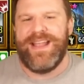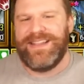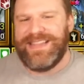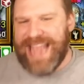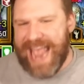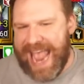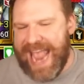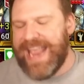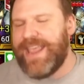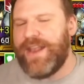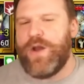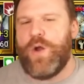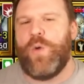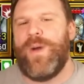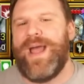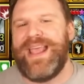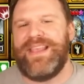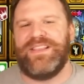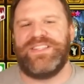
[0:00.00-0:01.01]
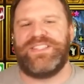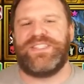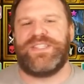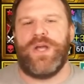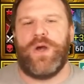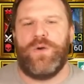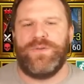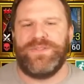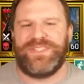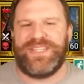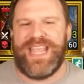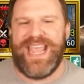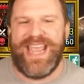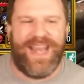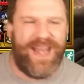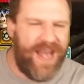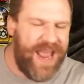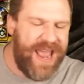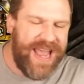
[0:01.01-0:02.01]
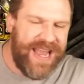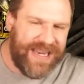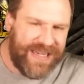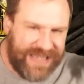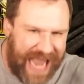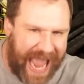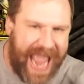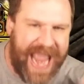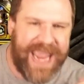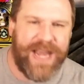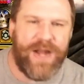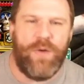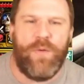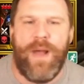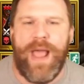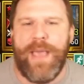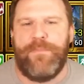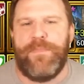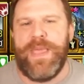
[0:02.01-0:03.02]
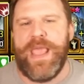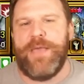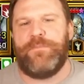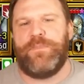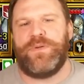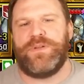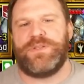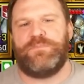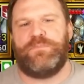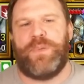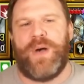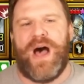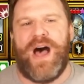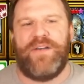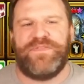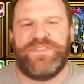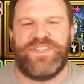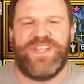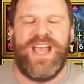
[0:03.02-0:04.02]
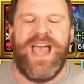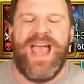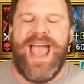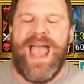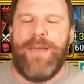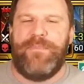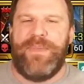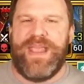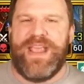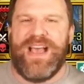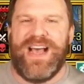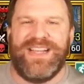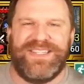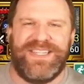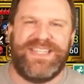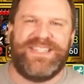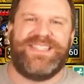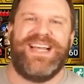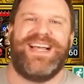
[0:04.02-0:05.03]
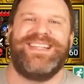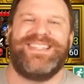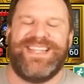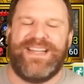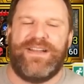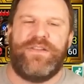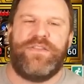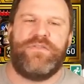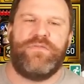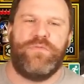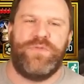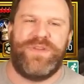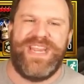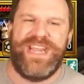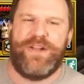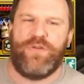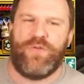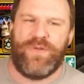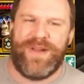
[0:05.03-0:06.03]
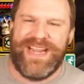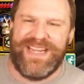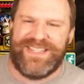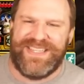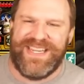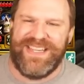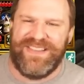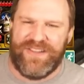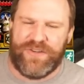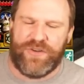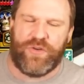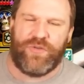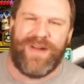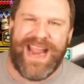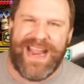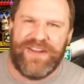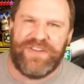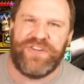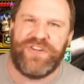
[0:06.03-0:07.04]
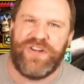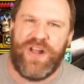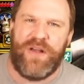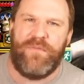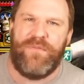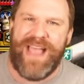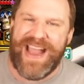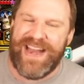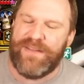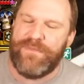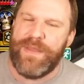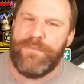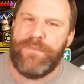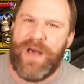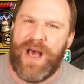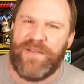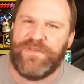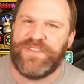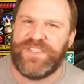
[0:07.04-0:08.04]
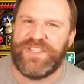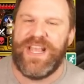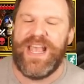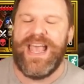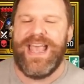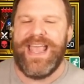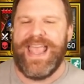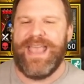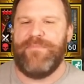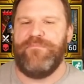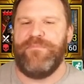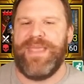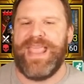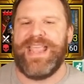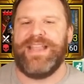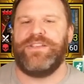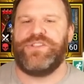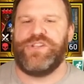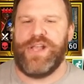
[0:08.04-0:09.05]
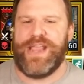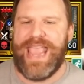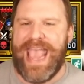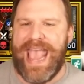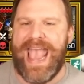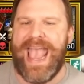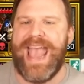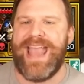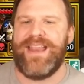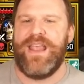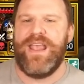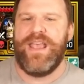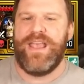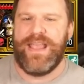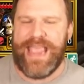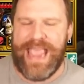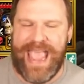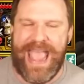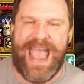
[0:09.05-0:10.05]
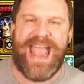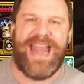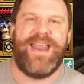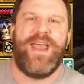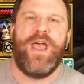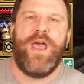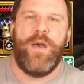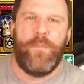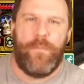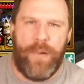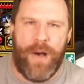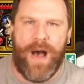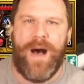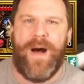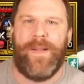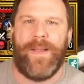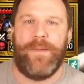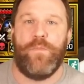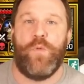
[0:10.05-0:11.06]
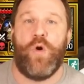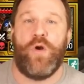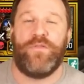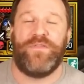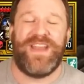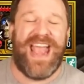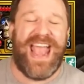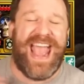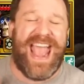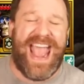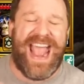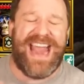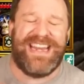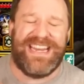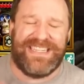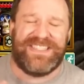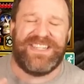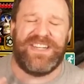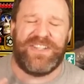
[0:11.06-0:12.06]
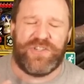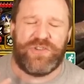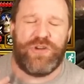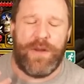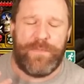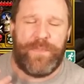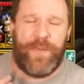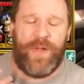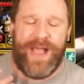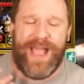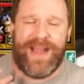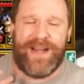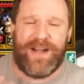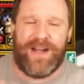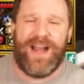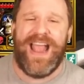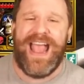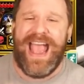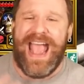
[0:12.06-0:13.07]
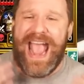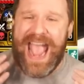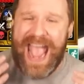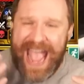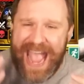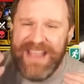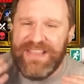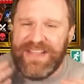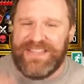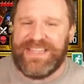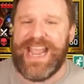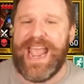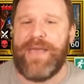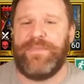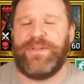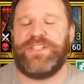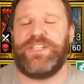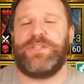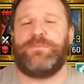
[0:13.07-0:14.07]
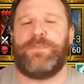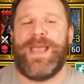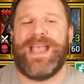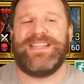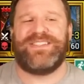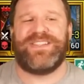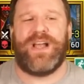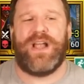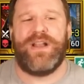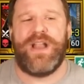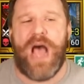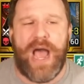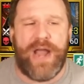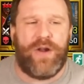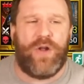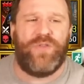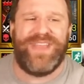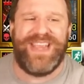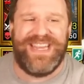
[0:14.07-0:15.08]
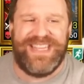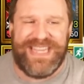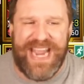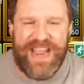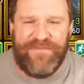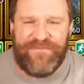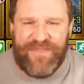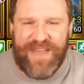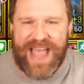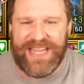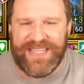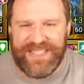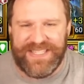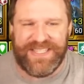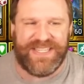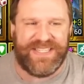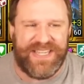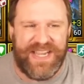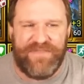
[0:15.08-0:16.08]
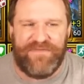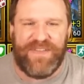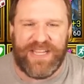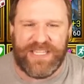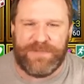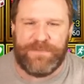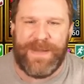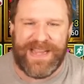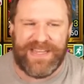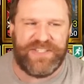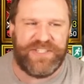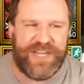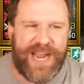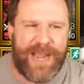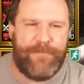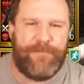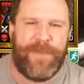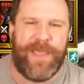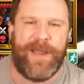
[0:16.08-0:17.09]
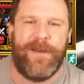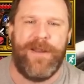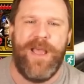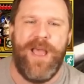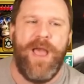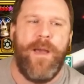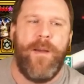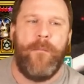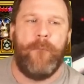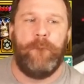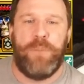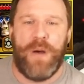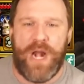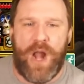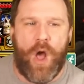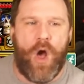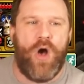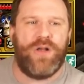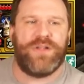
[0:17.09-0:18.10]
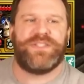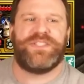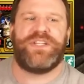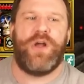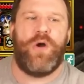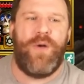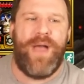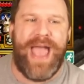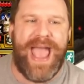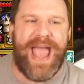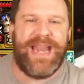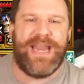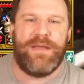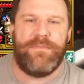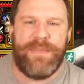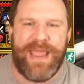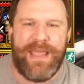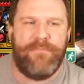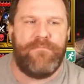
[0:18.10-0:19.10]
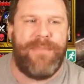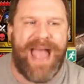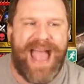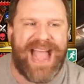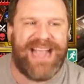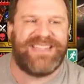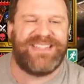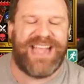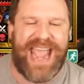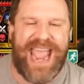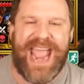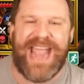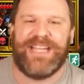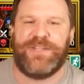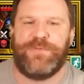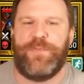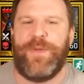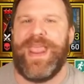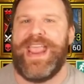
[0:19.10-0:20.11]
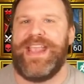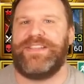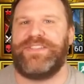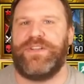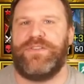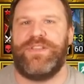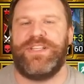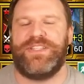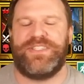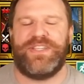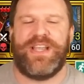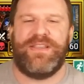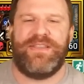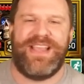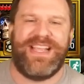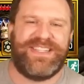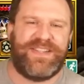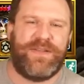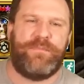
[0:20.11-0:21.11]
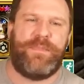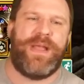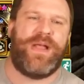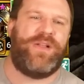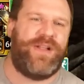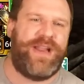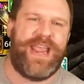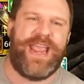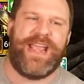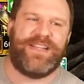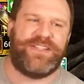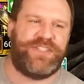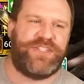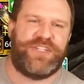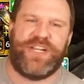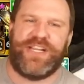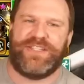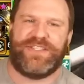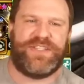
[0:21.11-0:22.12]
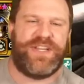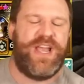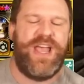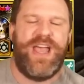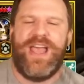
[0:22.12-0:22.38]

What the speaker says: Taking away the stone skin, taking away people's buffs, and because it does it through decreasing the duration of enemy buffs, it means you can't get polymorphed. And it's a triple hitter, and the damage is based on not only defense, he's a defense-based champion, but also enemy max HP. So this ability is just